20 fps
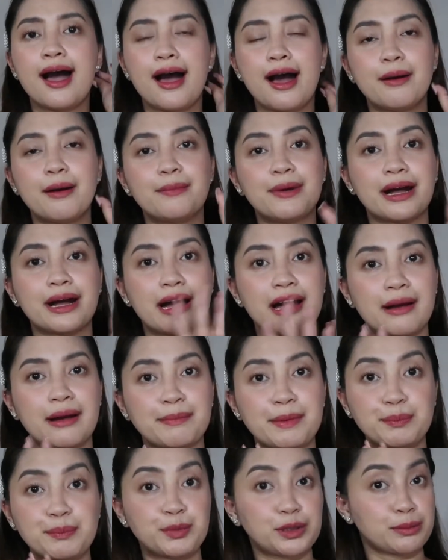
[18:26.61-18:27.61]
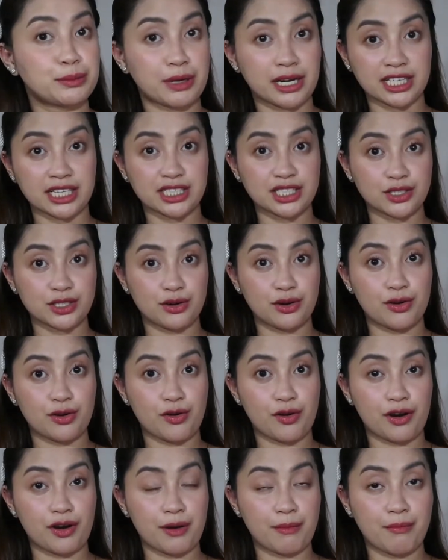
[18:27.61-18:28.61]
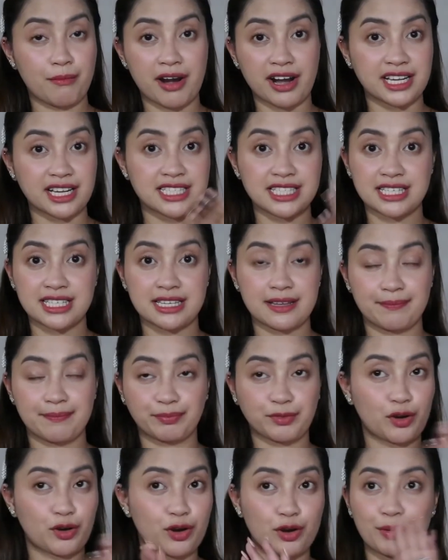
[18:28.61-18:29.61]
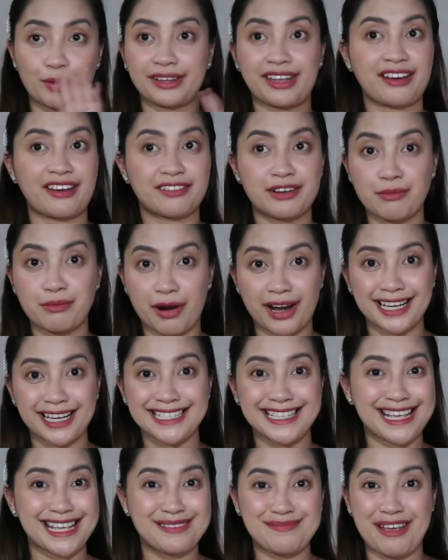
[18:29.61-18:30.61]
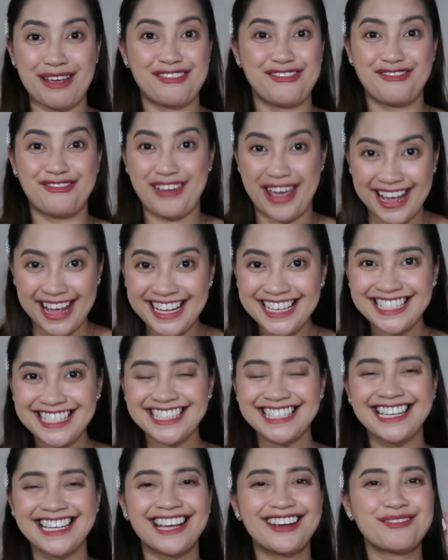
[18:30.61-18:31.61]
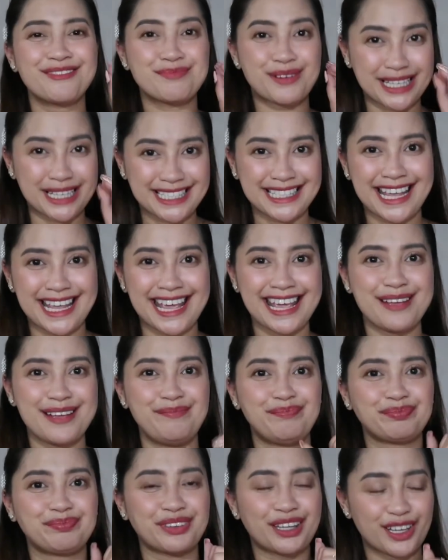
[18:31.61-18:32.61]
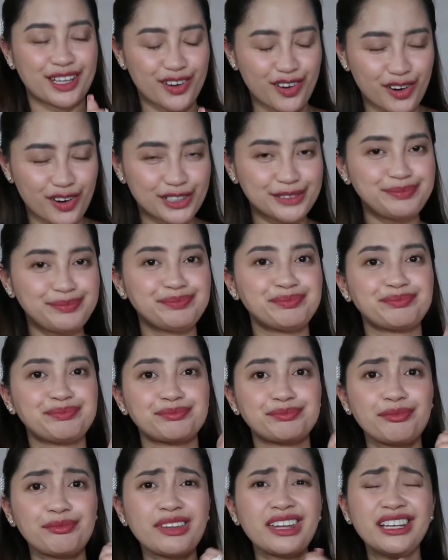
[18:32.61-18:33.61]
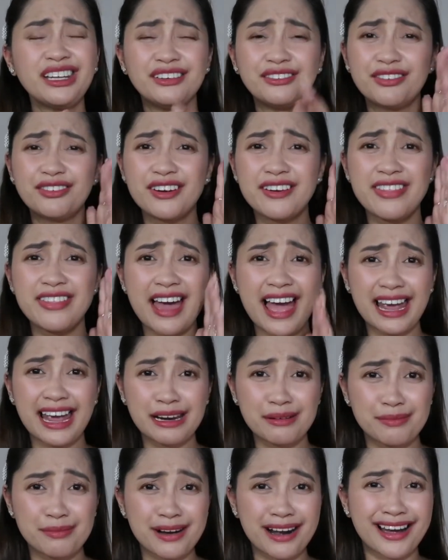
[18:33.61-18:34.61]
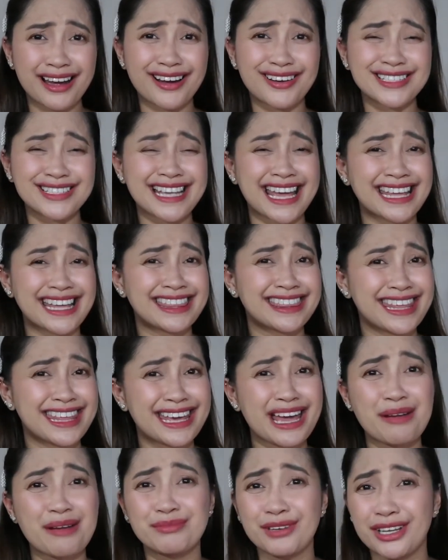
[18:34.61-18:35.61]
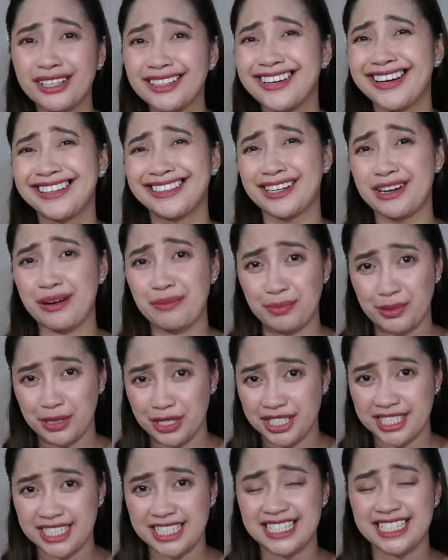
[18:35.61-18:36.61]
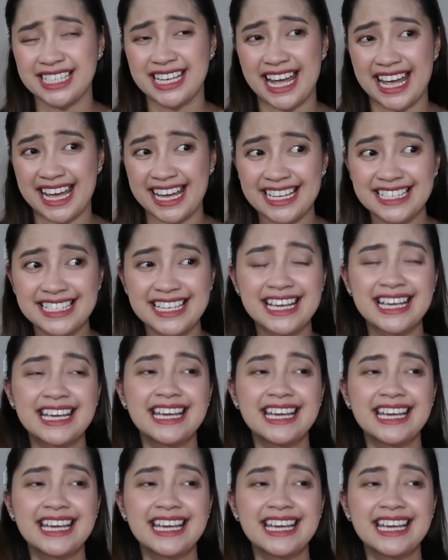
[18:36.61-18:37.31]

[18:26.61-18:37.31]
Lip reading: mga pimple marks ko or marks or whatever marks in my face per se. Yun. For the eyebrows, I think I'm not gonna repurchase, guys,